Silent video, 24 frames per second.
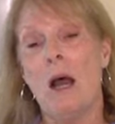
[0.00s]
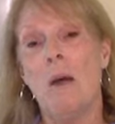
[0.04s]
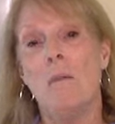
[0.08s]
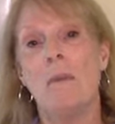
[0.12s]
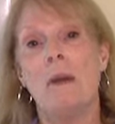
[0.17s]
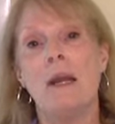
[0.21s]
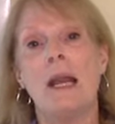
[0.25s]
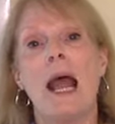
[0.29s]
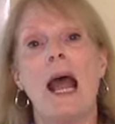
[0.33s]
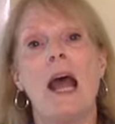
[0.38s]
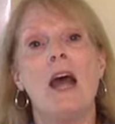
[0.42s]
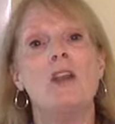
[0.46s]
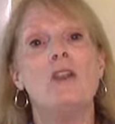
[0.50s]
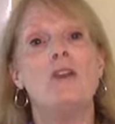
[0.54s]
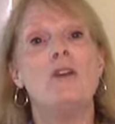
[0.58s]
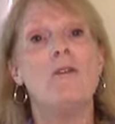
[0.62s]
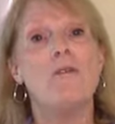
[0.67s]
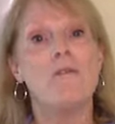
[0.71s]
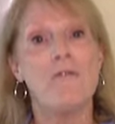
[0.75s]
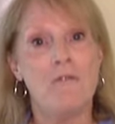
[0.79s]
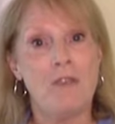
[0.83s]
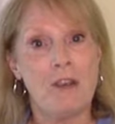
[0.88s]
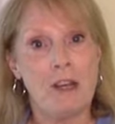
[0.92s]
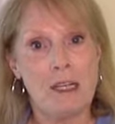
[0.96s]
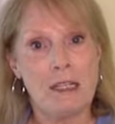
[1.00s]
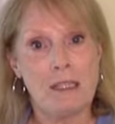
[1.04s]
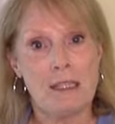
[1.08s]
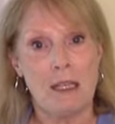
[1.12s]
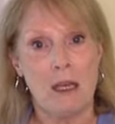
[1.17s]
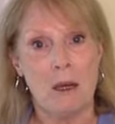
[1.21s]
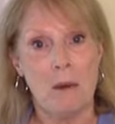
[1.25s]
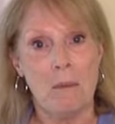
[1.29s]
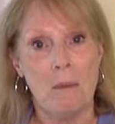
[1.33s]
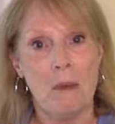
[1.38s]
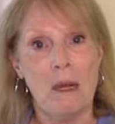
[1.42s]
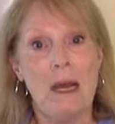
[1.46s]
But how do you fix
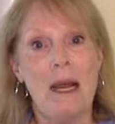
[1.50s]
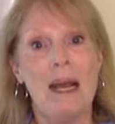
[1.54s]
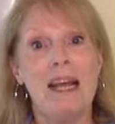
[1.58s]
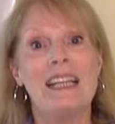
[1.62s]
them